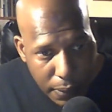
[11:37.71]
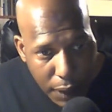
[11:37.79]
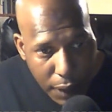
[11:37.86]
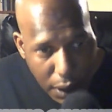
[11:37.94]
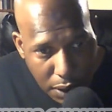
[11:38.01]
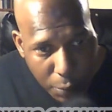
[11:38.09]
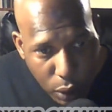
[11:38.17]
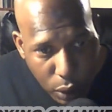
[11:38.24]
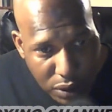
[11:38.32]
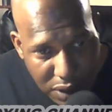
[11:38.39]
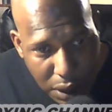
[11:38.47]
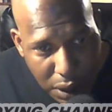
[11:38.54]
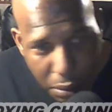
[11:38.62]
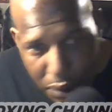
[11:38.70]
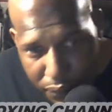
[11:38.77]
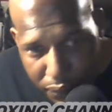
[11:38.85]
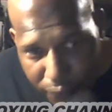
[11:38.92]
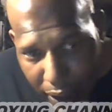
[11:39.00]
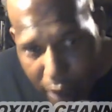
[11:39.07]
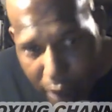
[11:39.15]
The most similar
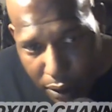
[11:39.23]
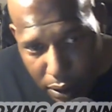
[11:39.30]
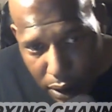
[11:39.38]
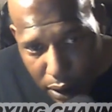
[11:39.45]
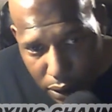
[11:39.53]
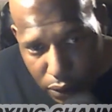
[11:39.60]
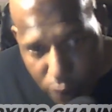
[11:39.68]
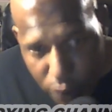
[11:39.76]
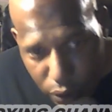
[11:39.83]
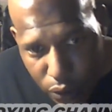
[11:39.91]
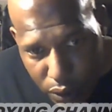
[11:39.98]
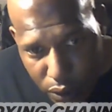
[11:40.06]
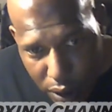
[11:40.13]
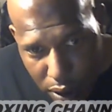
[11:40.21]
fighter to Usyk